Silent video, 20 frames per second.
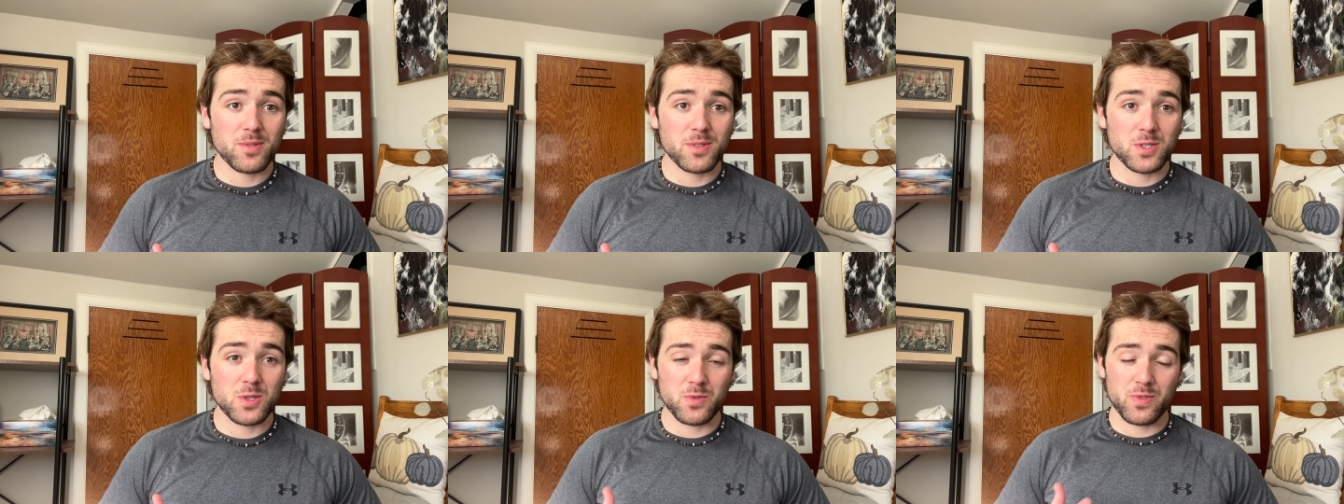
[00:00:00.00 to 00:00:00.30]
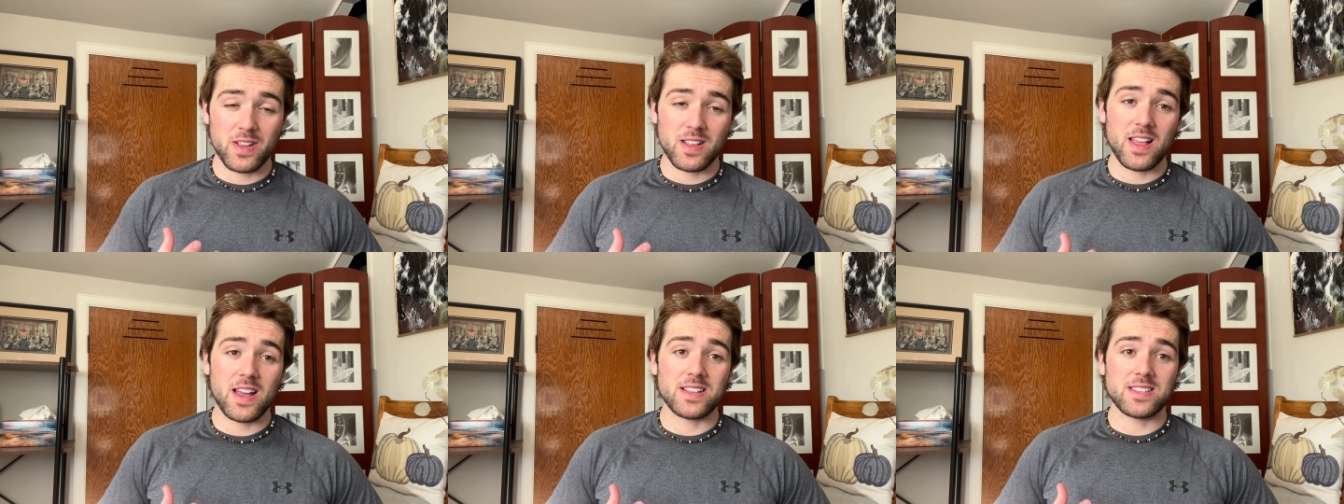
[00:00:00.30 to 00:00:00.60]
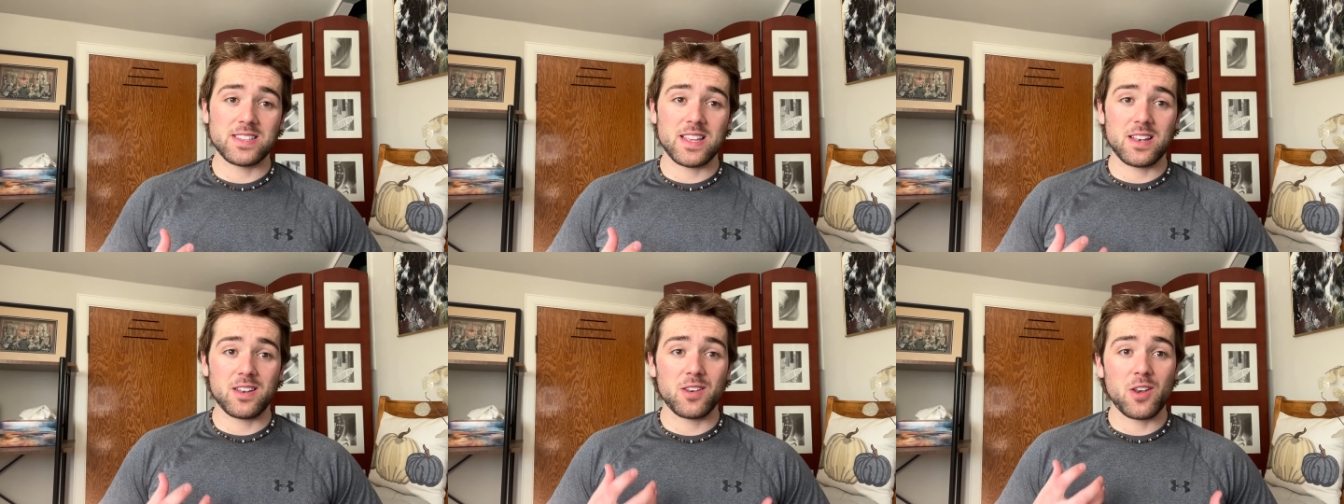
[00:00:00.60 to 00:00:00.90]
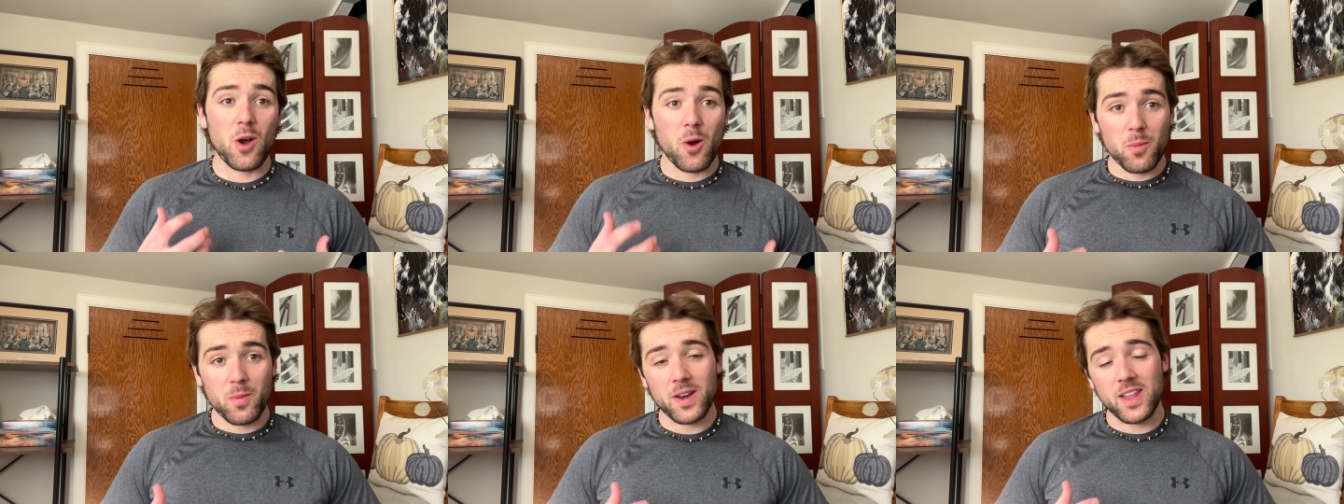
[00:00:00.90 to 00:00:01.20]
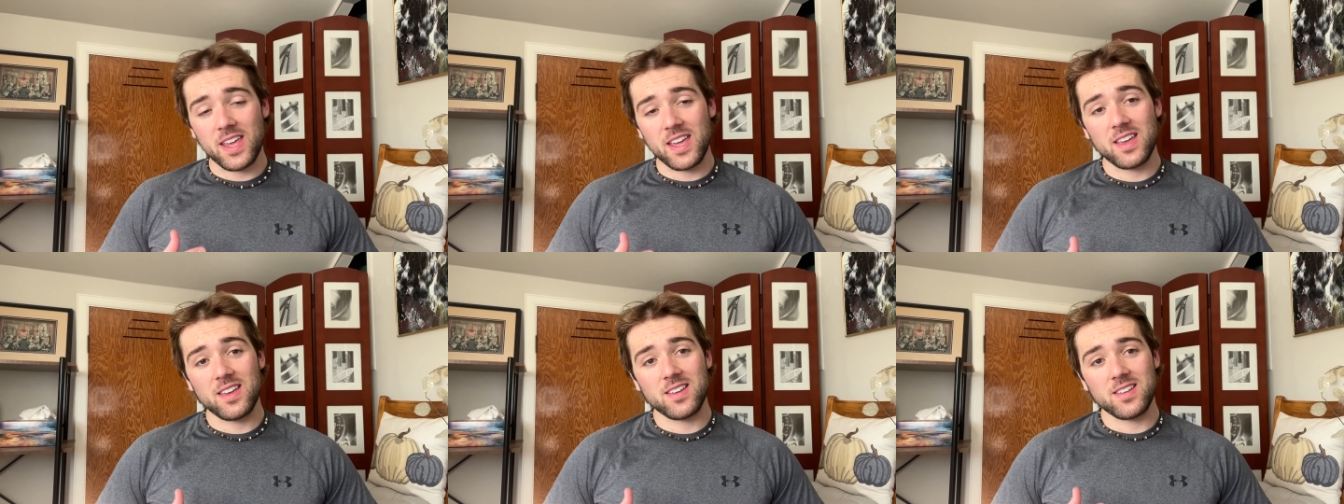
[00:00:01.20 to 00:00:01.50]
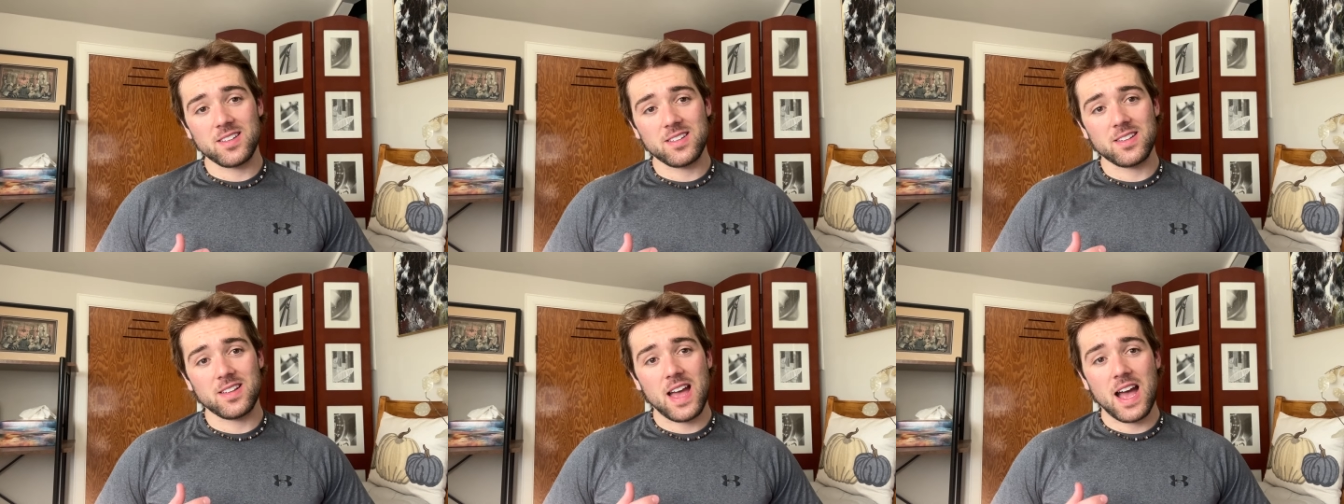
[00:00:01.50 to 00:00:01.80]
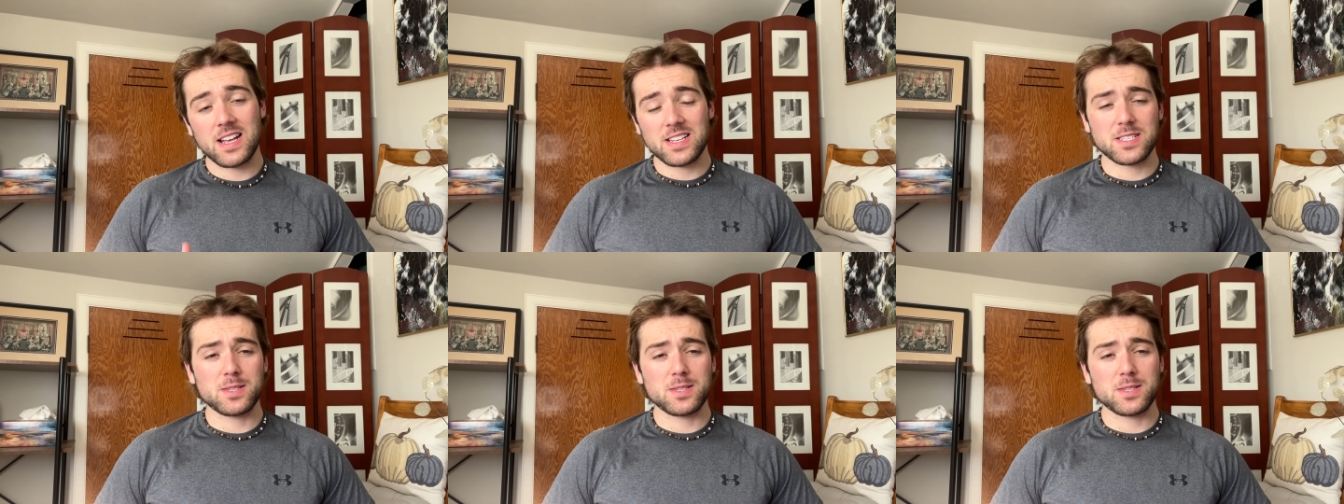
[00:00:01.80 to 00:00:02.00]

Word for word: to realize that nobody has